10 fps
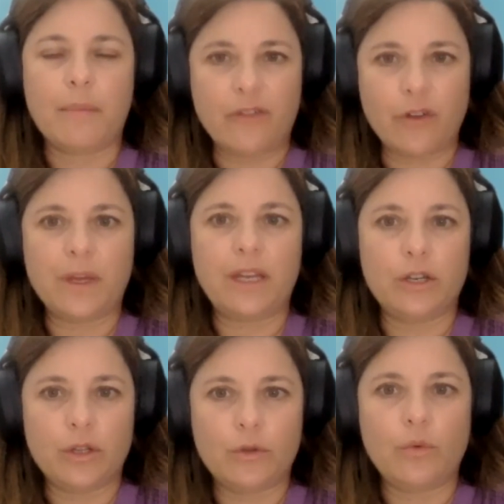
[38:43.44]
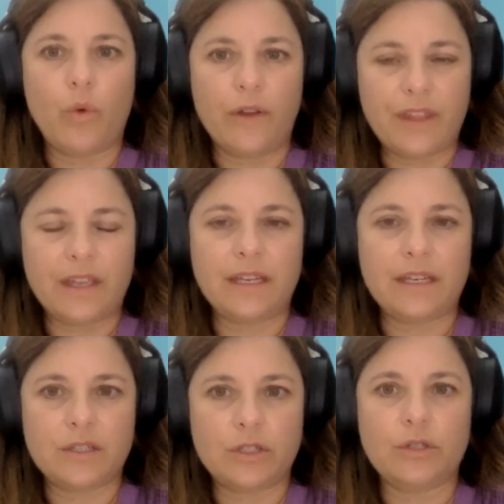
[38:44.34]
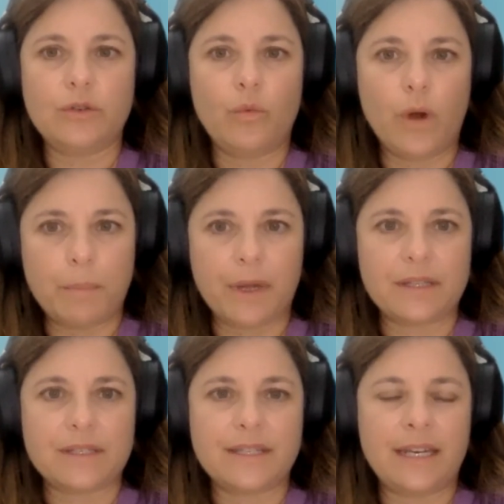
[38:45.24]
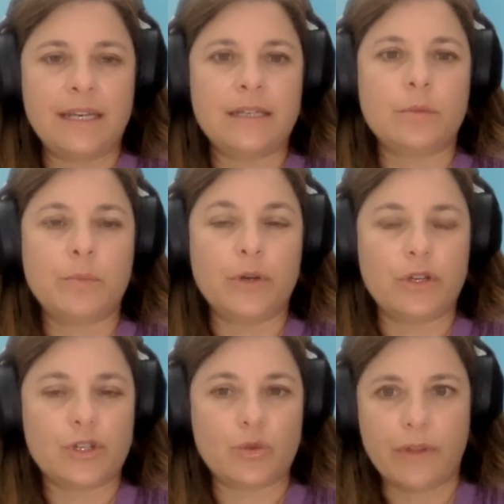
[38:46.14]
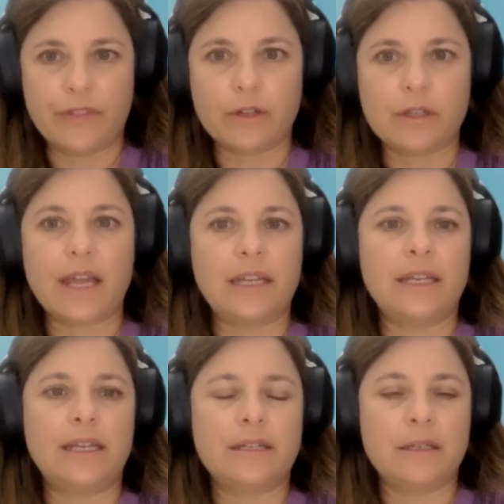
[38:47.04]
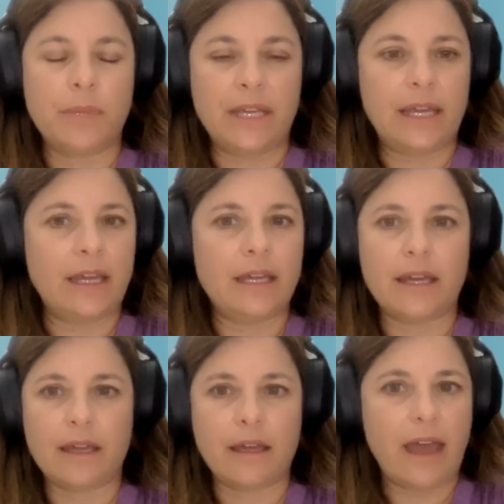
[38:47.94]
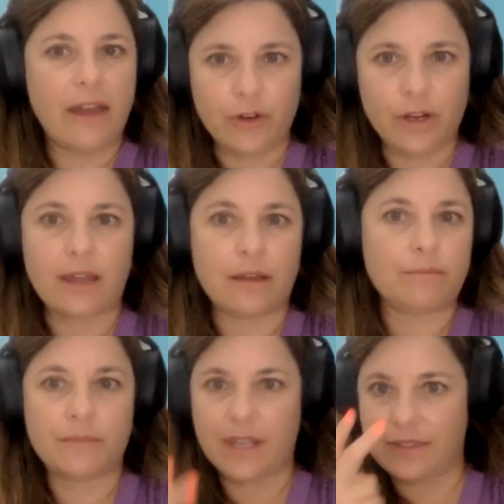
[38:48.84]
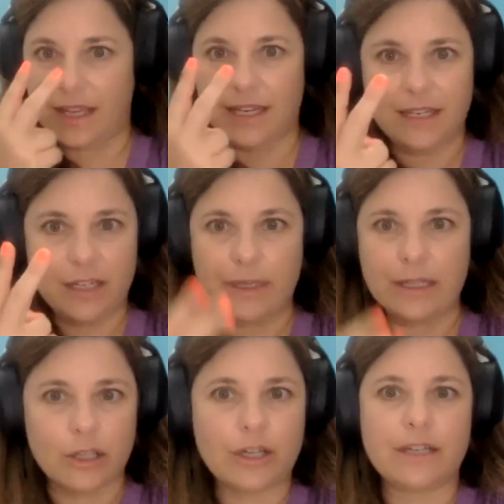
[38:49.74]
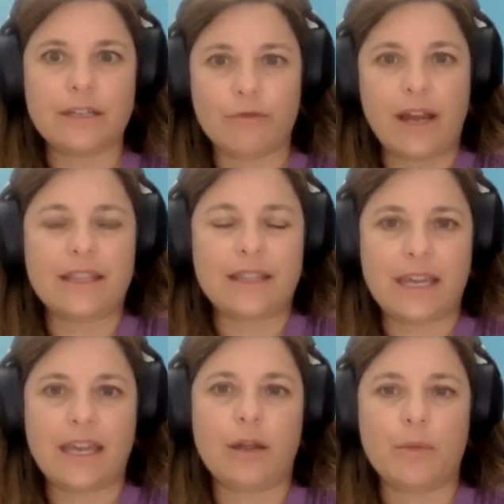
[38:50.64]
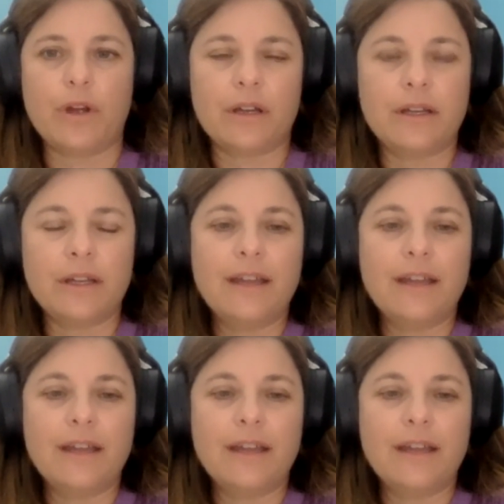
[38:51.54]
Everybody knew what they needed to do, what buttons they needed to push, what their lighting needed to be, that they needed to be looking right at the camera.